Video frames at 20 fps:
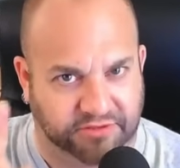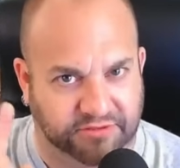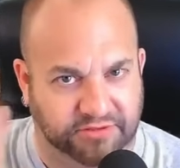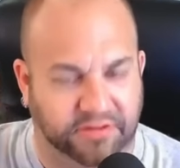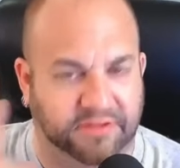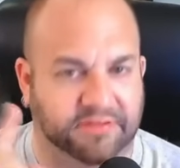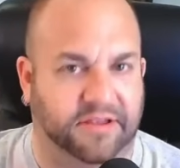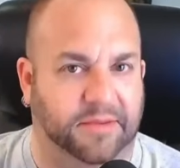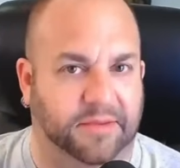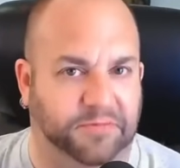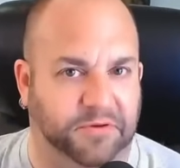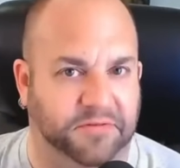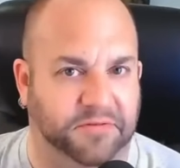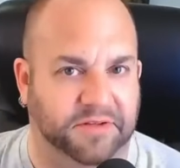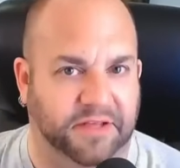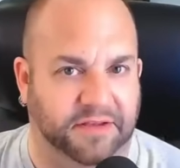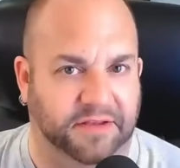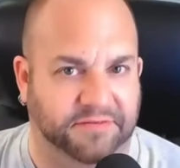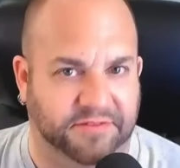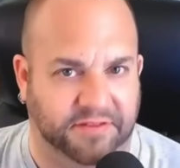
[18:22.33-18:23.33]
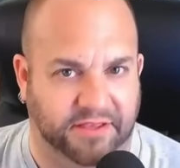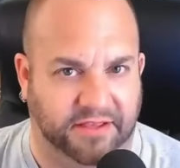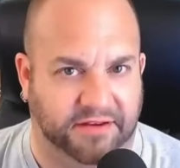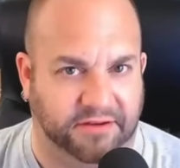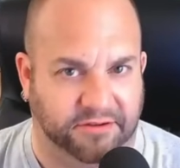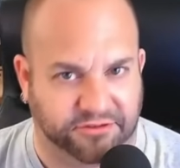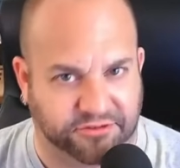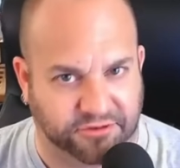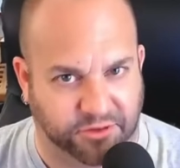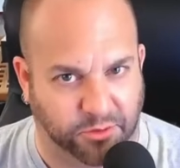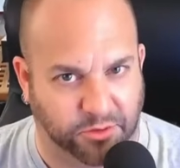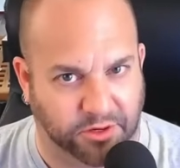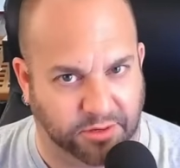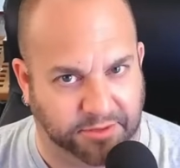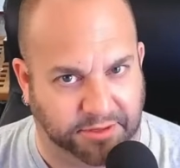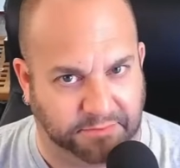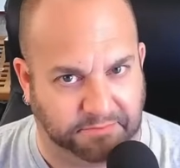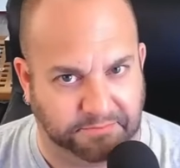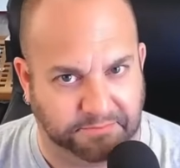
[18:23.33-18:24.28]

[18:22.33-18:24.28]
So let's hop over to FT8 and I'll show you what I mean.